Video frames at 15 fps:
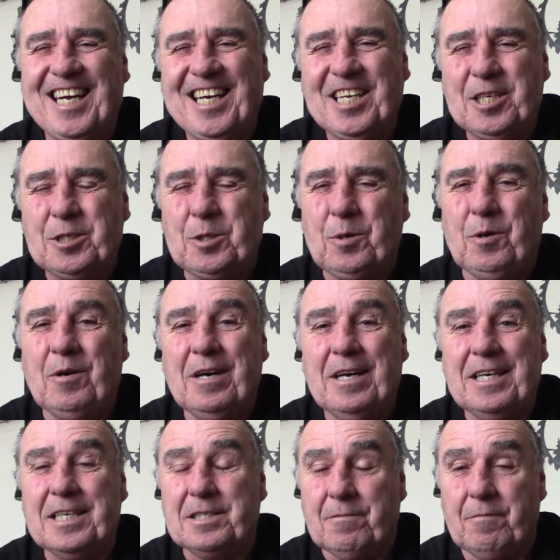So
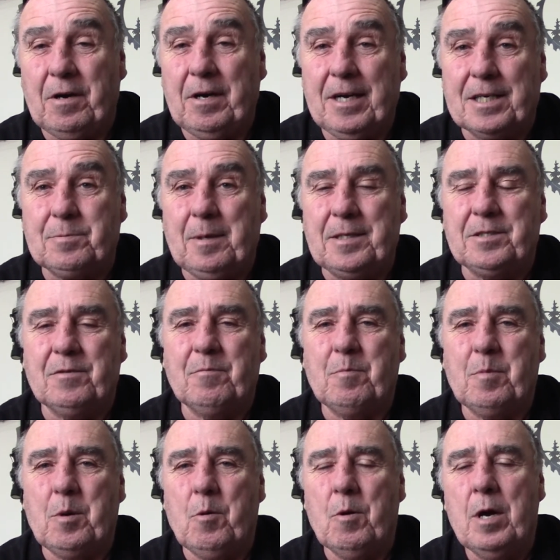it's a very expensive
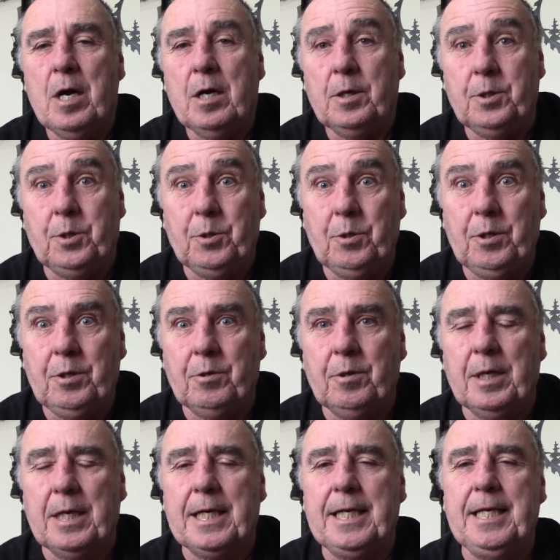bow. Do you
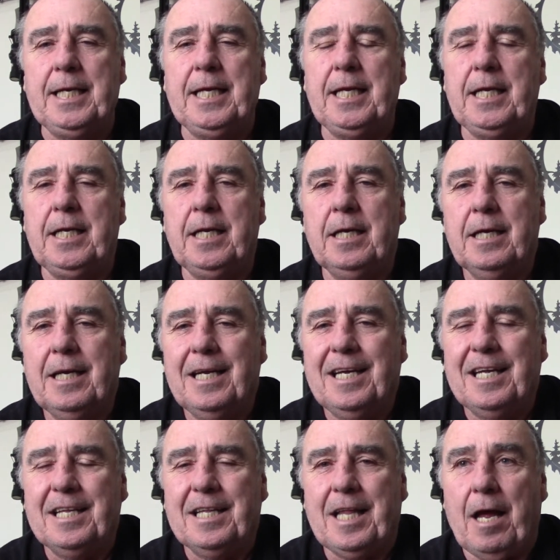really need
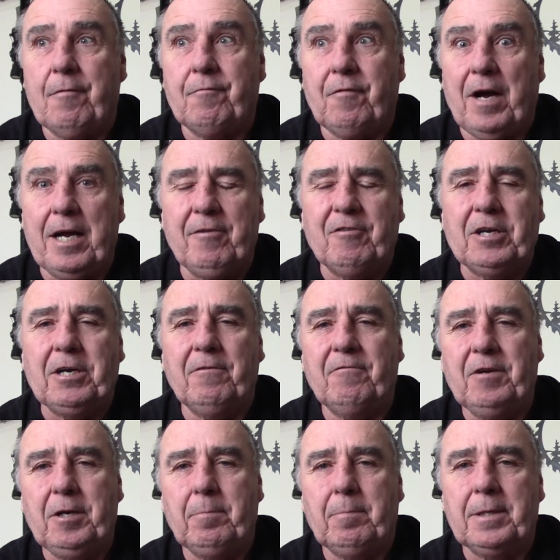that 500
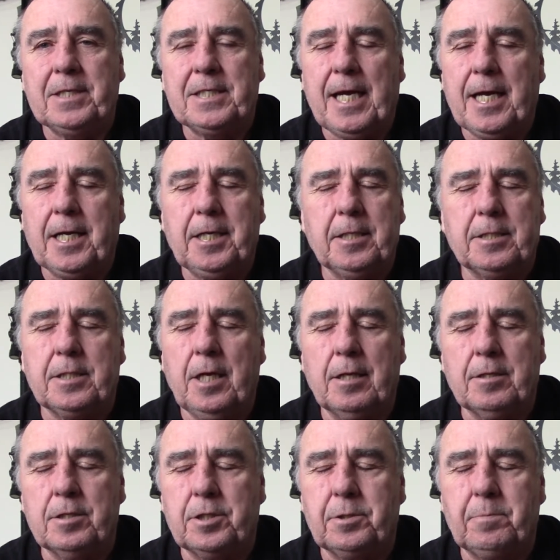feet per second? It's
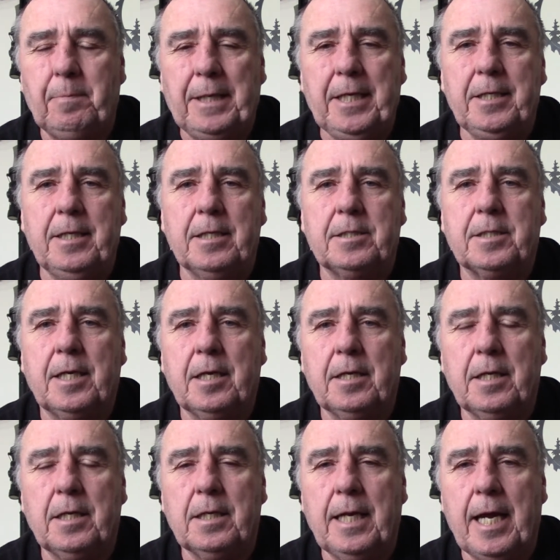not the speed that's
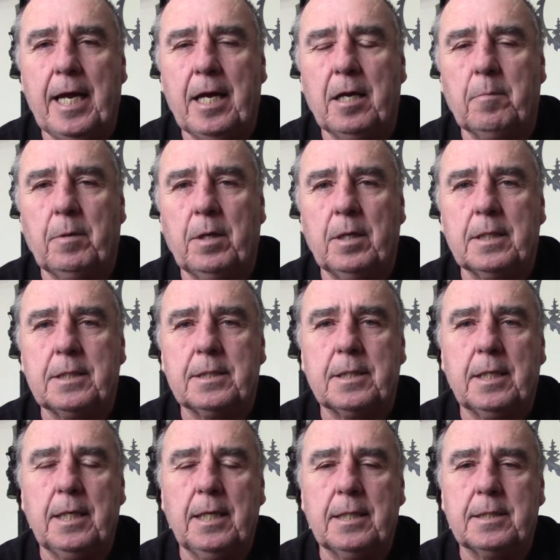killing the animal.
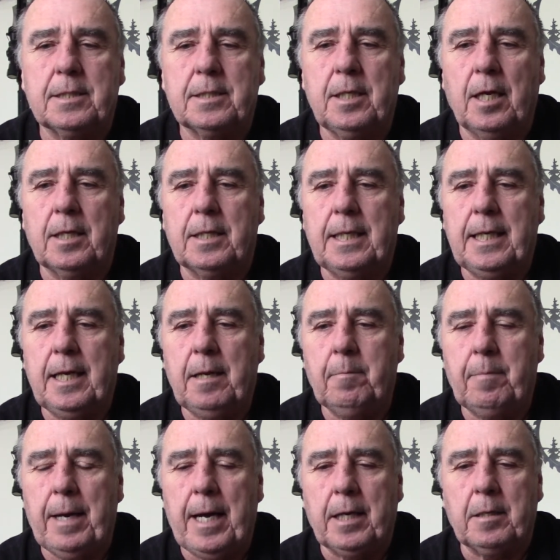It's not the
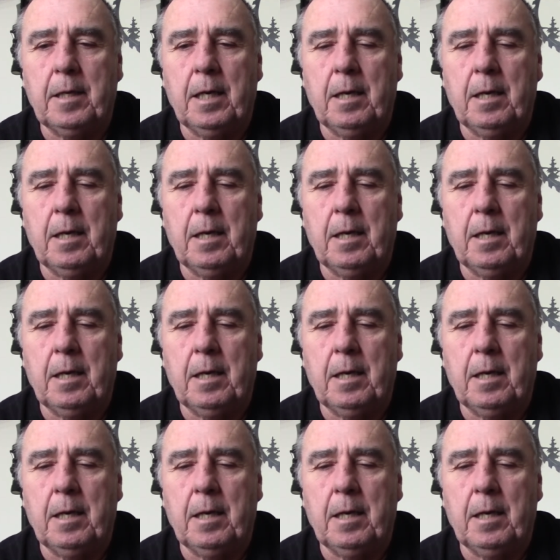impact.